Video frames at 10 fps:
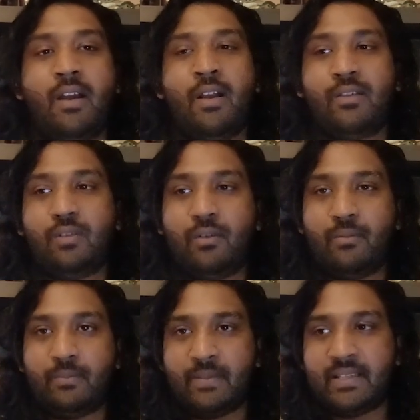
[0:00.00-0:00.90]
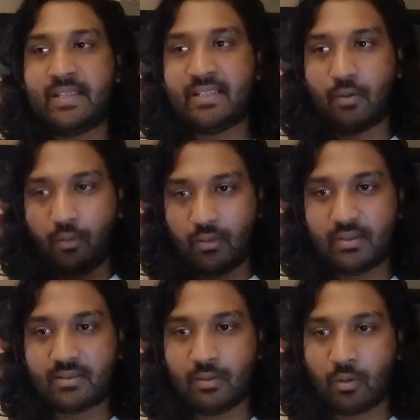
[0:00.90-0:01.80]
So this whole
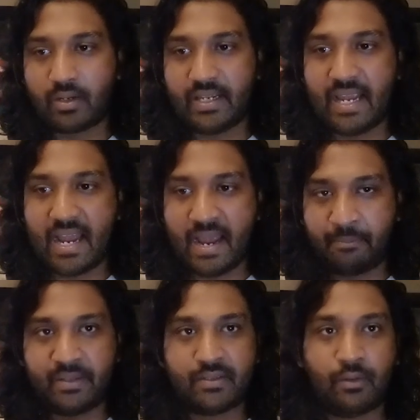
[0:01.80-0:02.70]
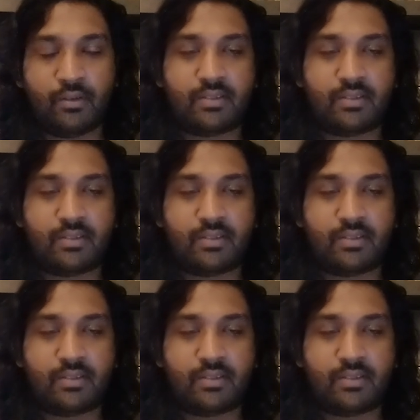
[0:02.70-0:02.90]
Loki episodes